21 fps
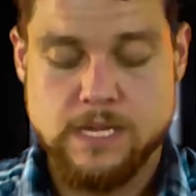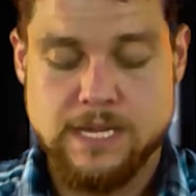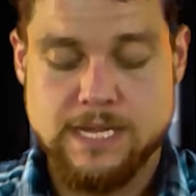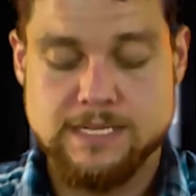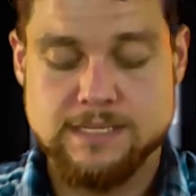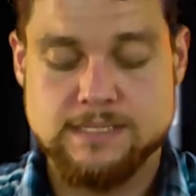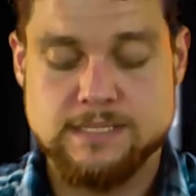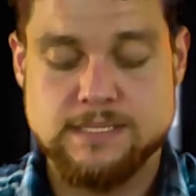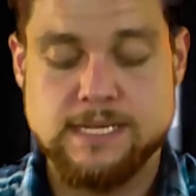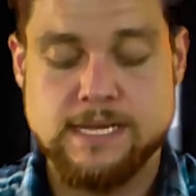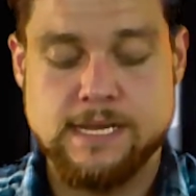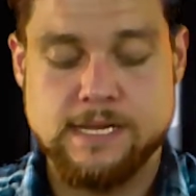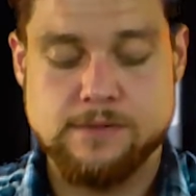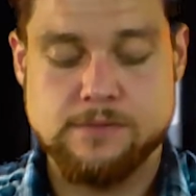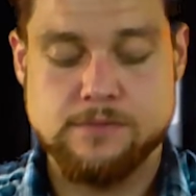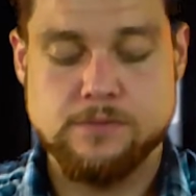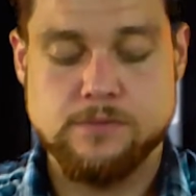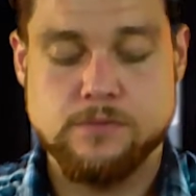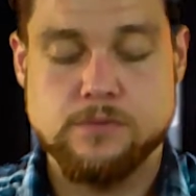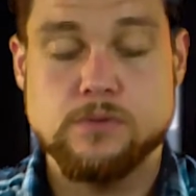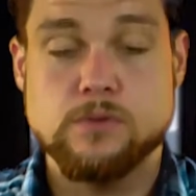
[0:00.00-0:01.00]

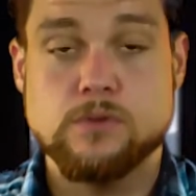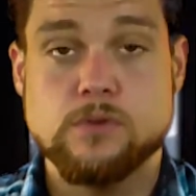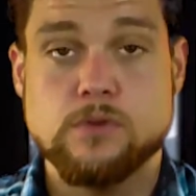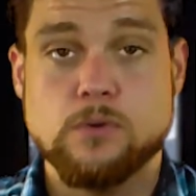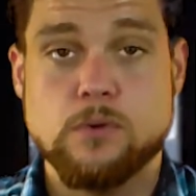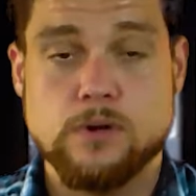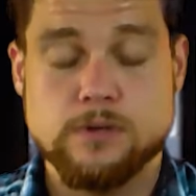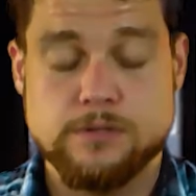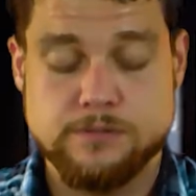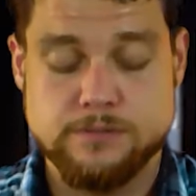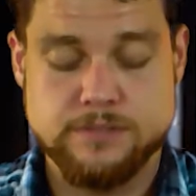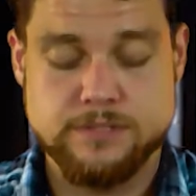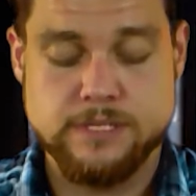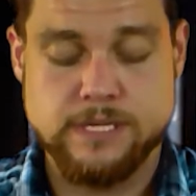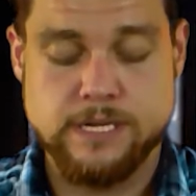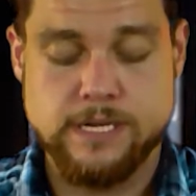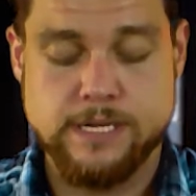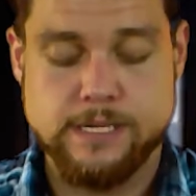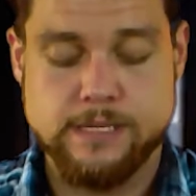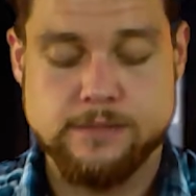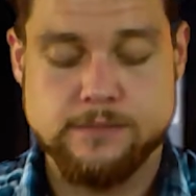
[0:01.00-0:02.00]
Instead, you are to
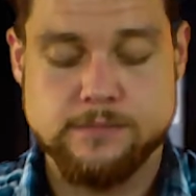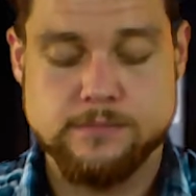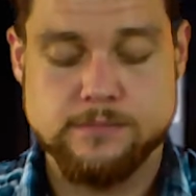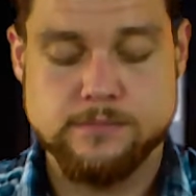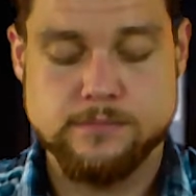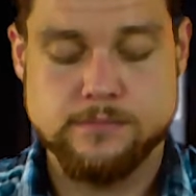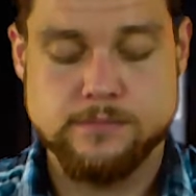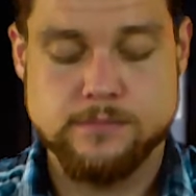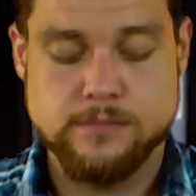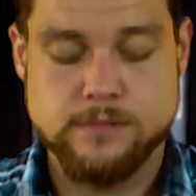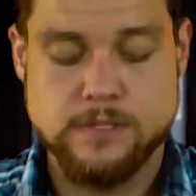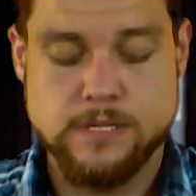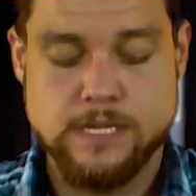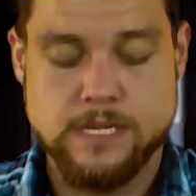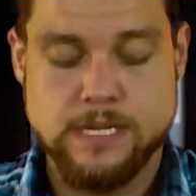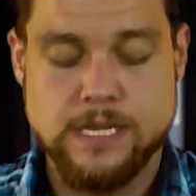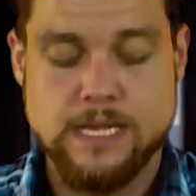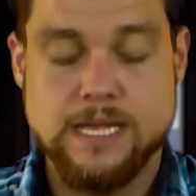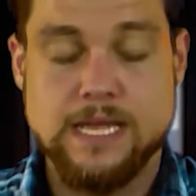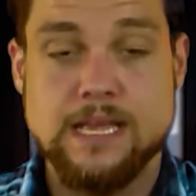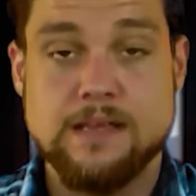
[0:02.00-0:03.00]
say,
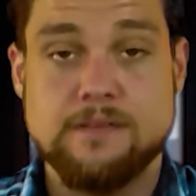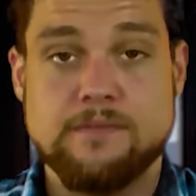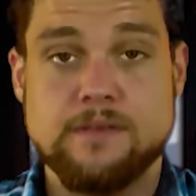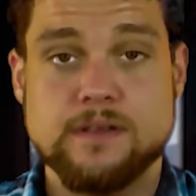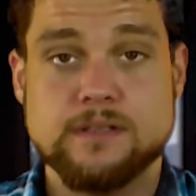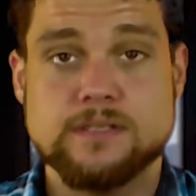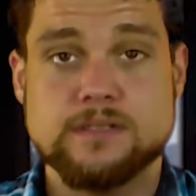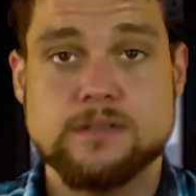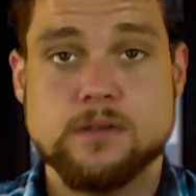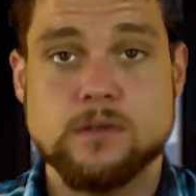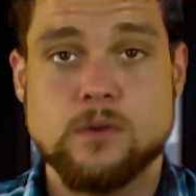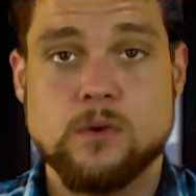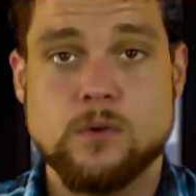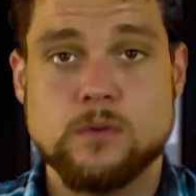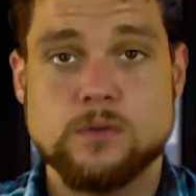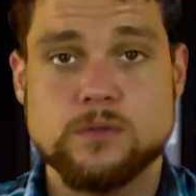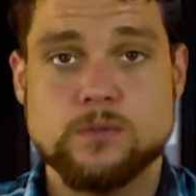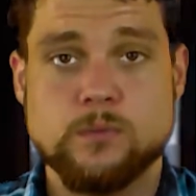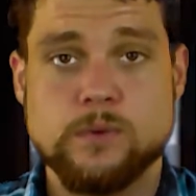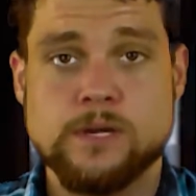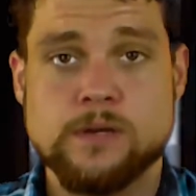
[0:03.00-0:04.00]
if it's the
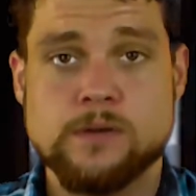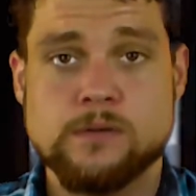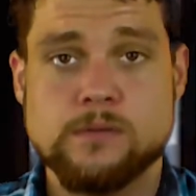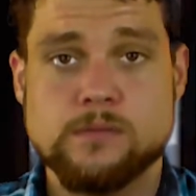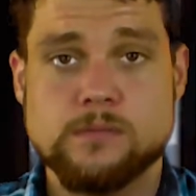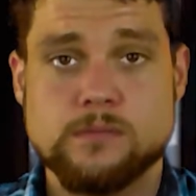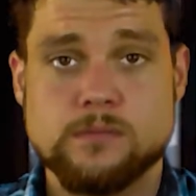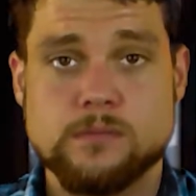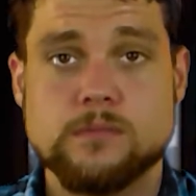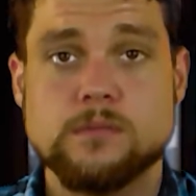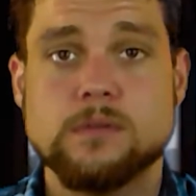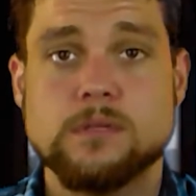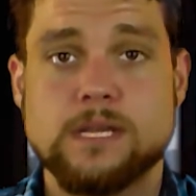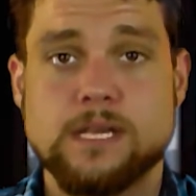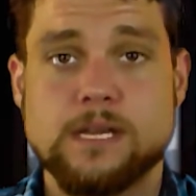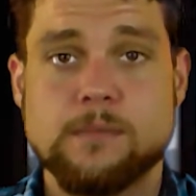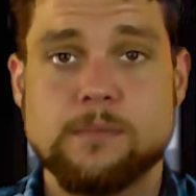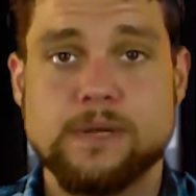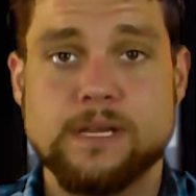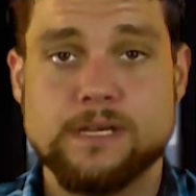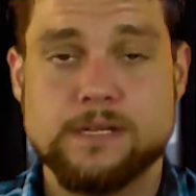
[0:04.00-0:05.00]
Lord's will, let
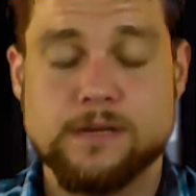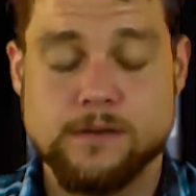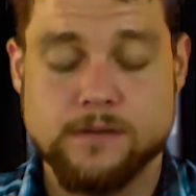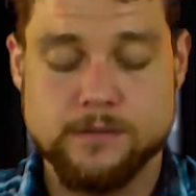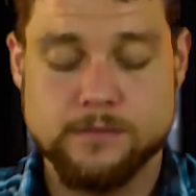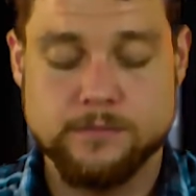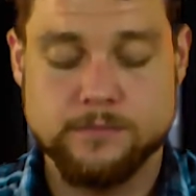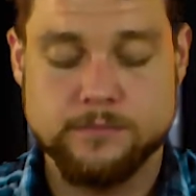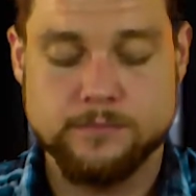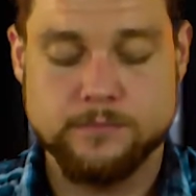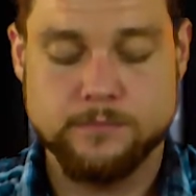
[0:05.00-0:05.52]
it be done.